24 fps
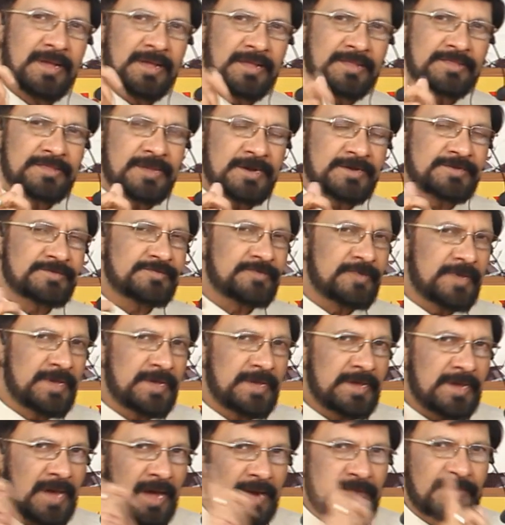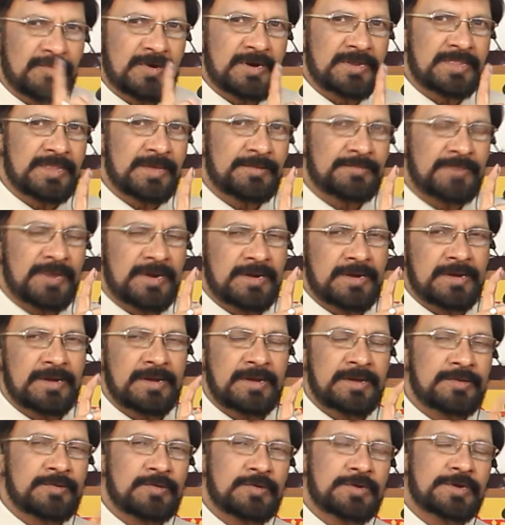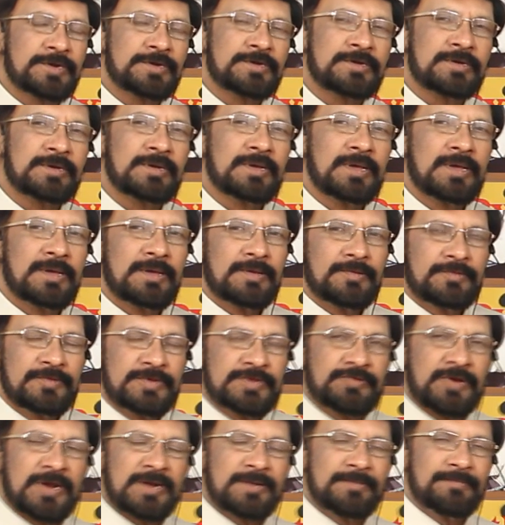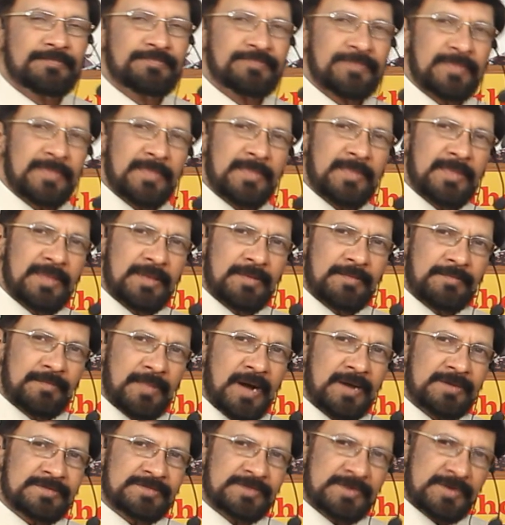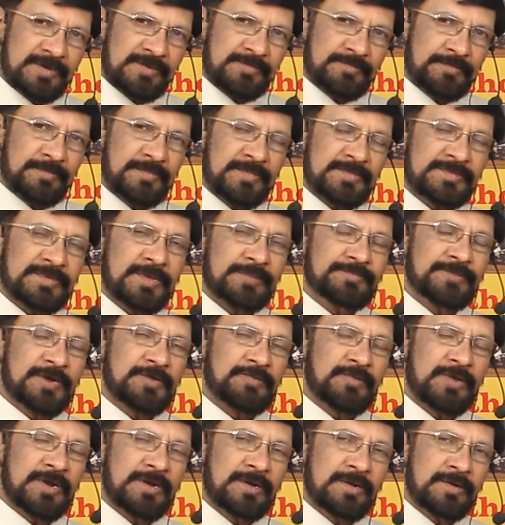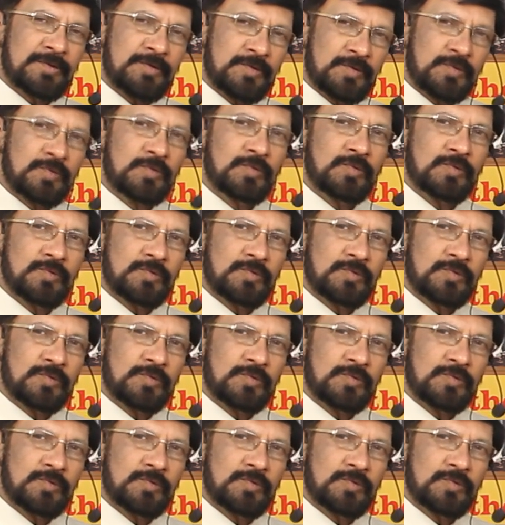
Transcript: That's why convert them into int. Which one? Marks in subject 1, 2,